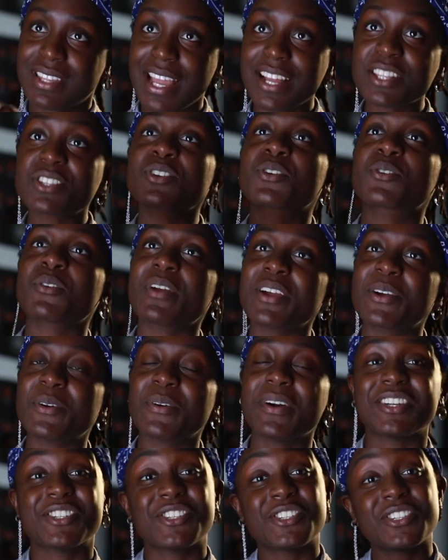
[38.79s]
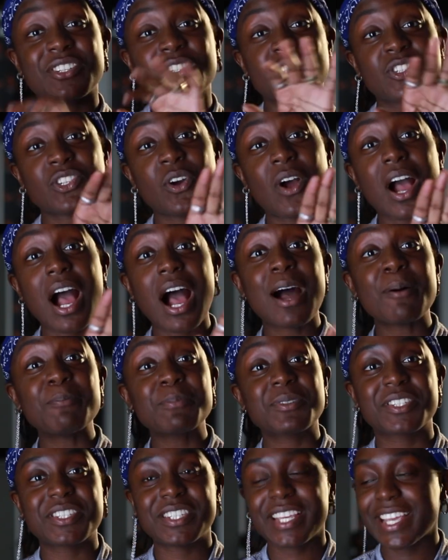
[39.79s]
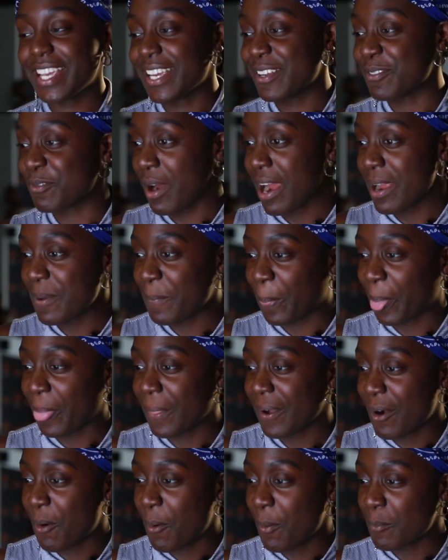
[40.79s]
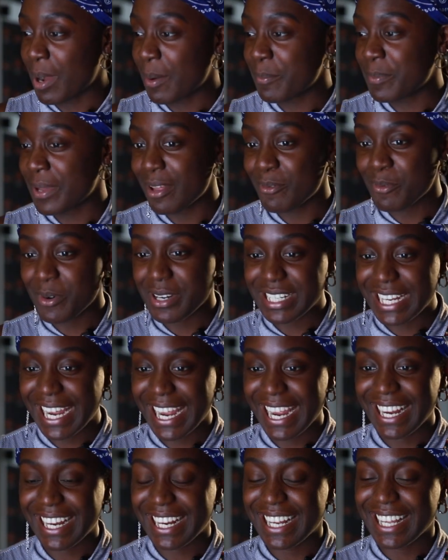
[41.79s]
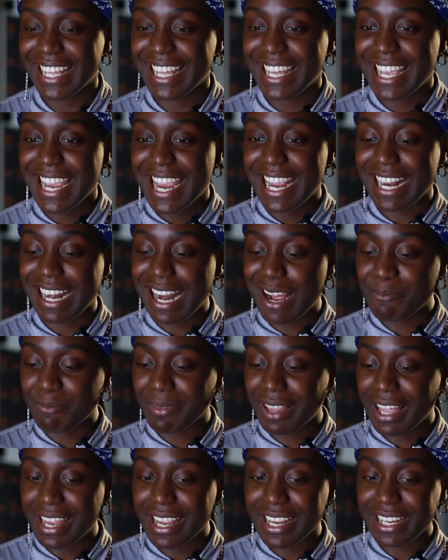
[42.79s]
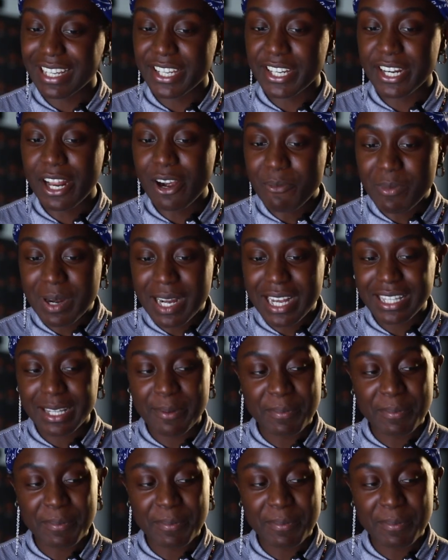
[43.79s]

That's a great question. So I'm sitting right on my bed one day, and I'm like, you know what?